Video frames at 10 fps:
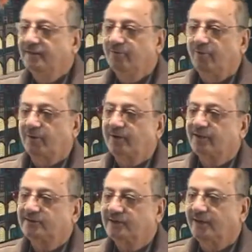what
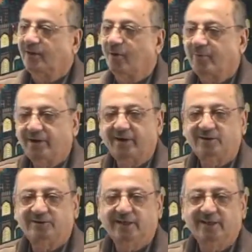does the operator
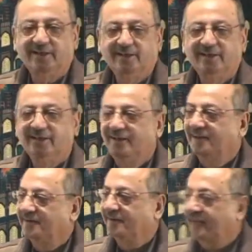say?
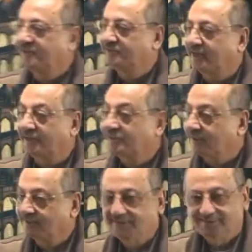Next
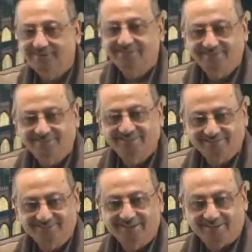station,
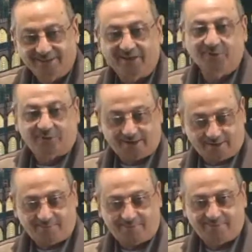and you get
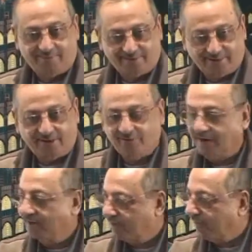up, get
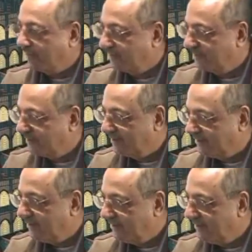ready for
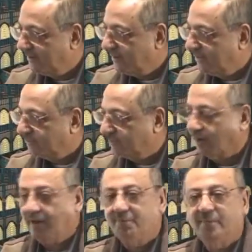it. So
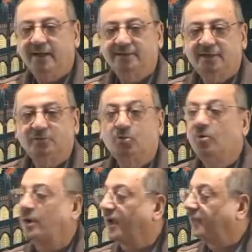al-mahtatul
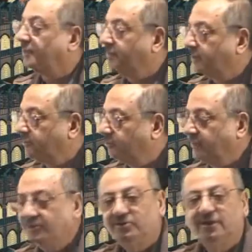kadimatu
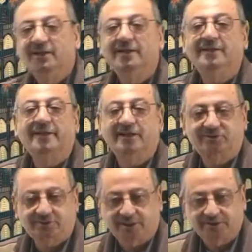means
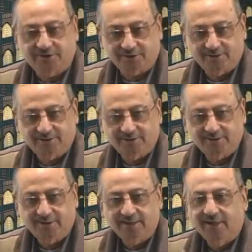next station.
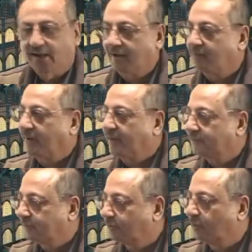
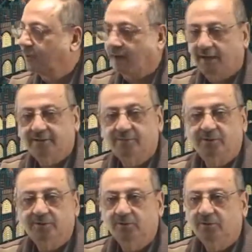Al-mahtatul
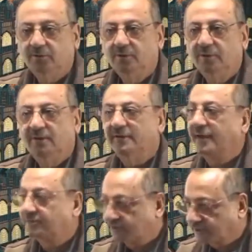kadimatu,
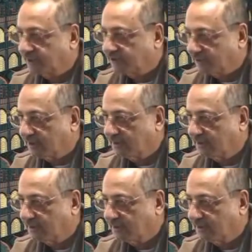next station.